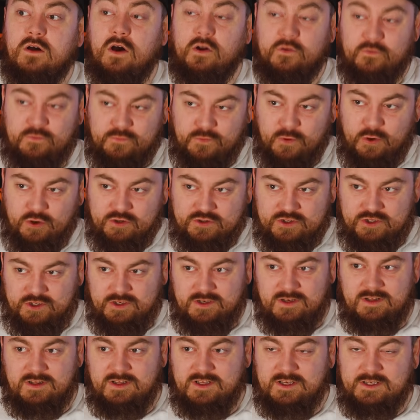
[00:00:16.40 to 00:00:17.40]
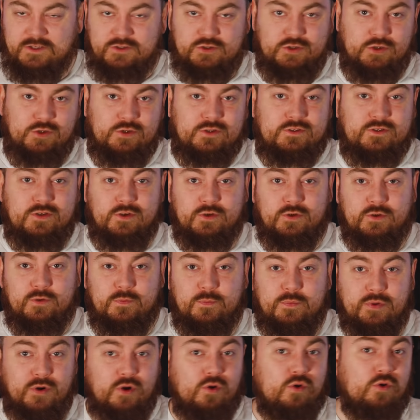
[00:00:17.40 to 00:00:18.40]
Unfortunately, due to
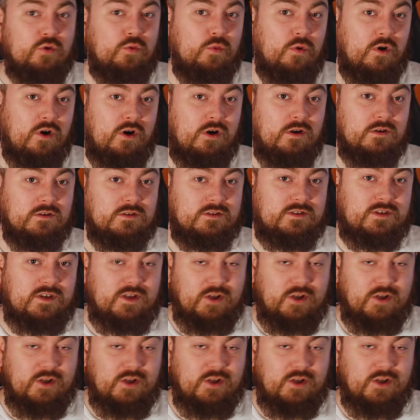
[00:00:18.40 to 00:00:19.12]
brutal wars,